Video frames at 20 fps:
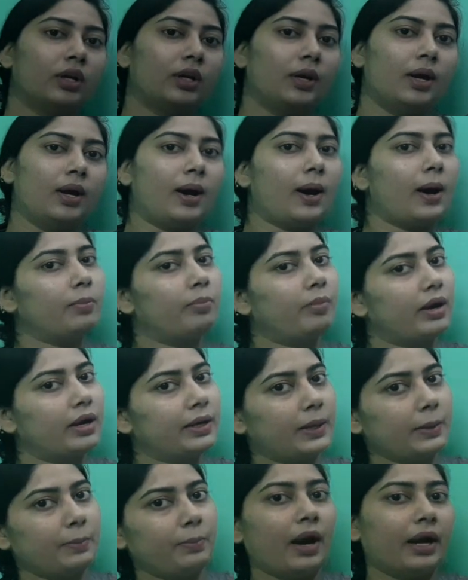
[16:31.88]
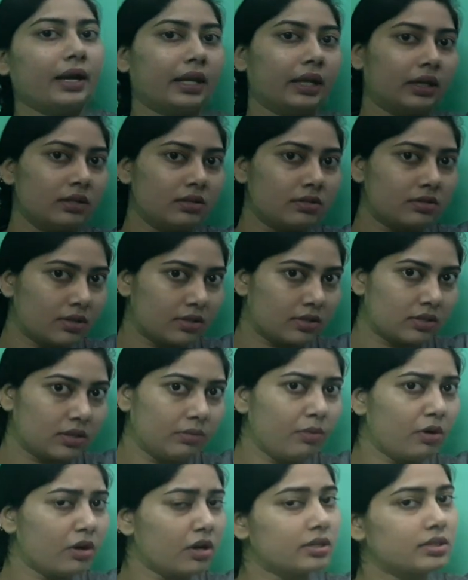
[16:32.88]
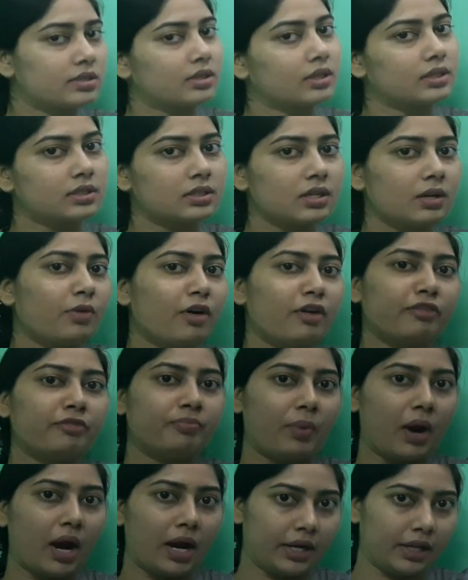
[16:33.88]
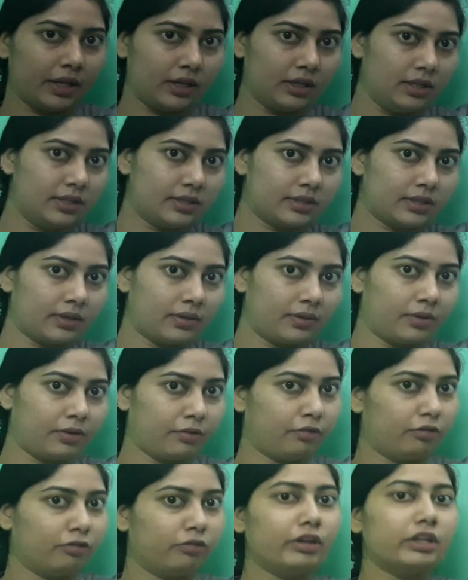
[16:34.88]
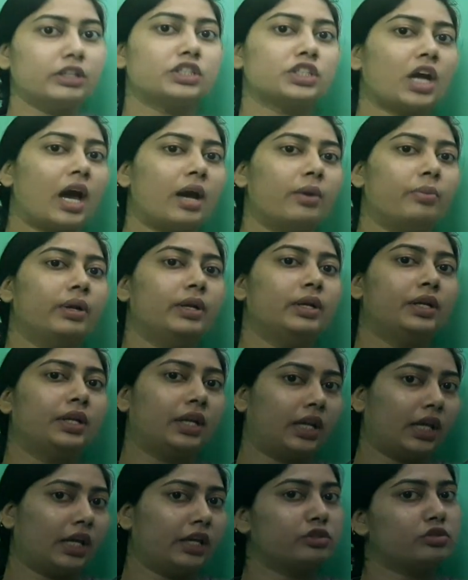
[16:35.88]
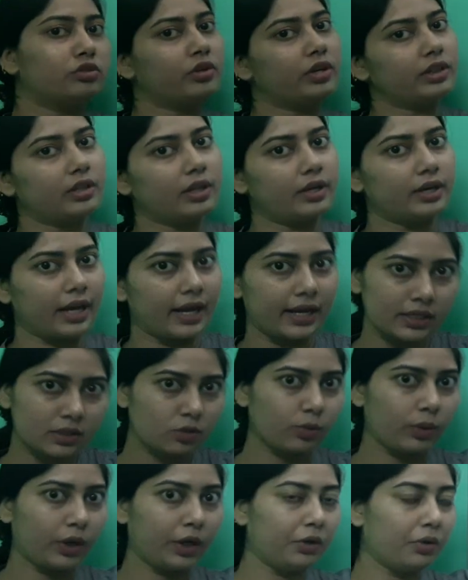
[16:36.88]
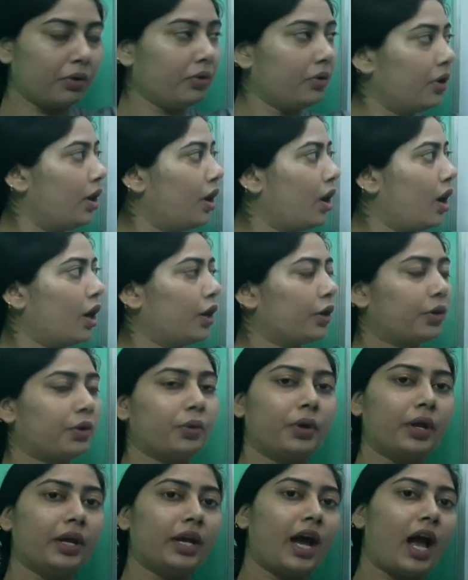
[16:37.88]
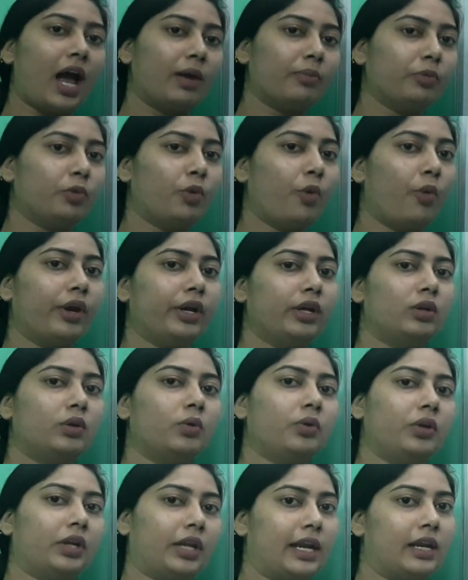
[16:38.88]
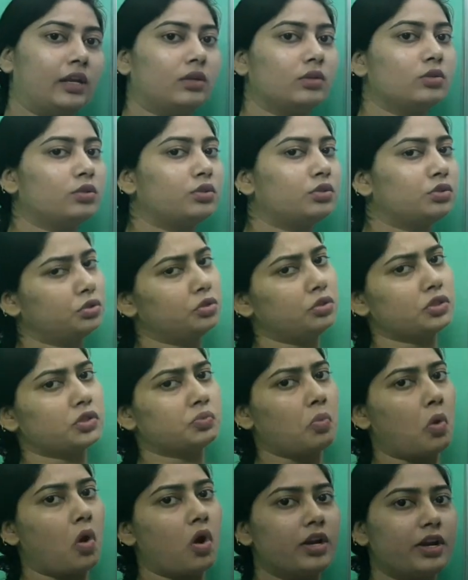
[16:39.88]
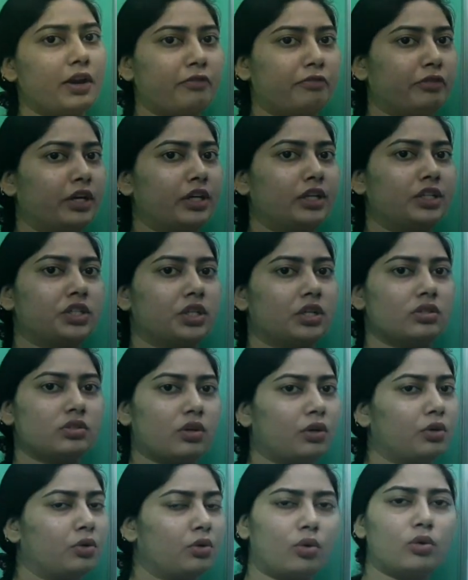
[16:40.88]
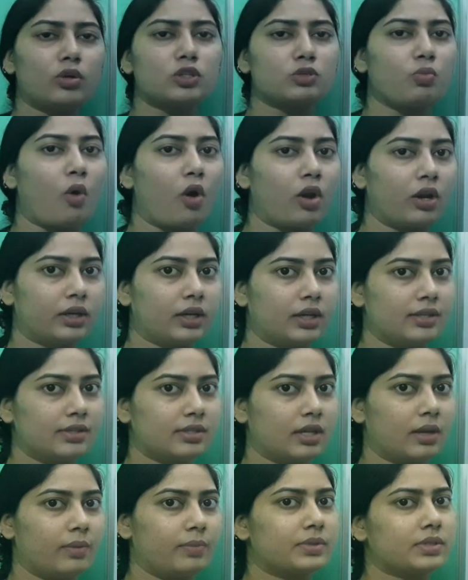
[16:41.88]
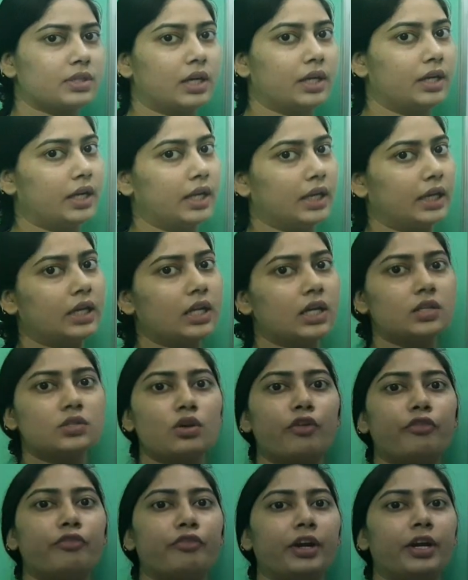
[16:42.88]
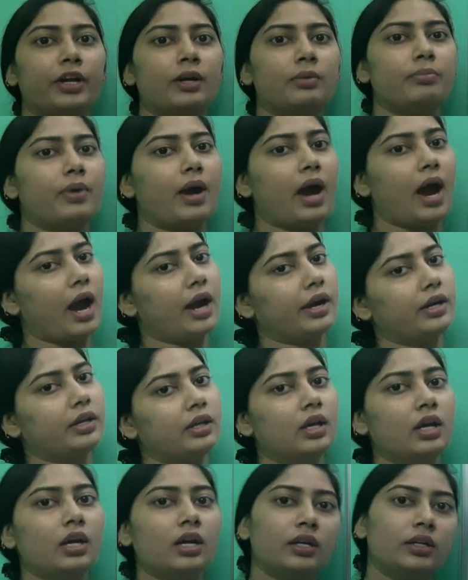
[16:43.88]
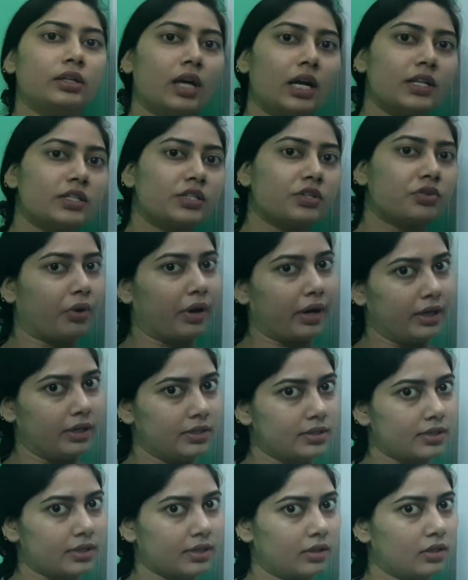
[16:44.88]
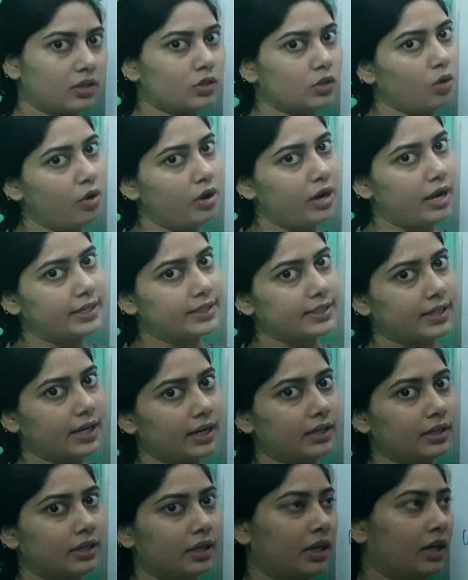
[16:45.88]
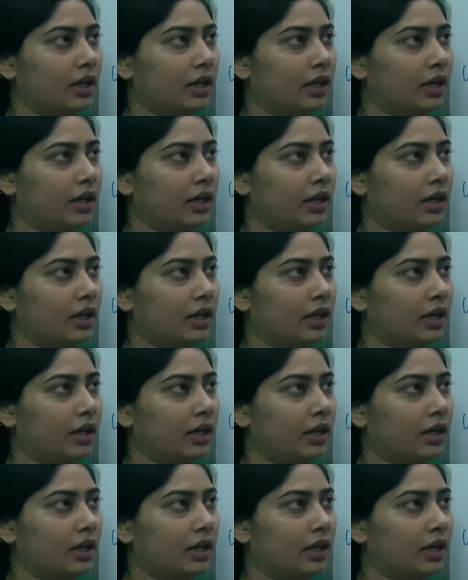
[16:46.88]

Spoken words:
a multi-particle system or a system of particles, which I will teach you in the next video. Today I am going to tell you two small definitions or two small concepts: degrees of freedom and constraints. So let's get